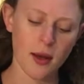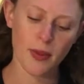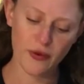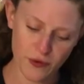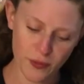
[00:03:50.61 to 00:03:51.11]

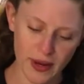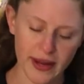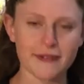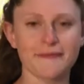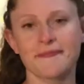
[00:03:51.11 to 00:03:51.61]
But for
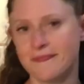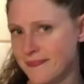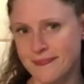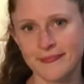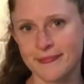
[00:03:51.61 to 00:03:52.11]
me,
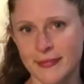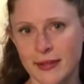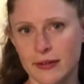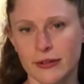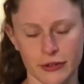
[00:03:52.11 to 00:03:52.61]

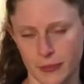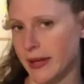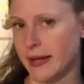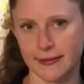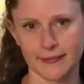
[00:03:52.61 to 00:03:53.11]

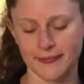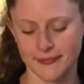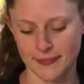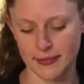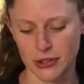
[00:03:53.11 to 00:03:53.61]
European,
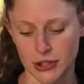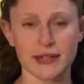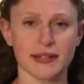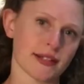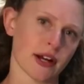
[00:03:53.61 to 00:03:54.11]

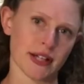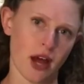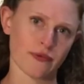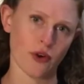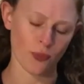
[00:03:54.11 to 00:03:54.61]
cheese is our
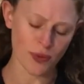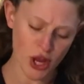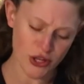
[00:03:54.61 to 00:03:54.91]
downfall.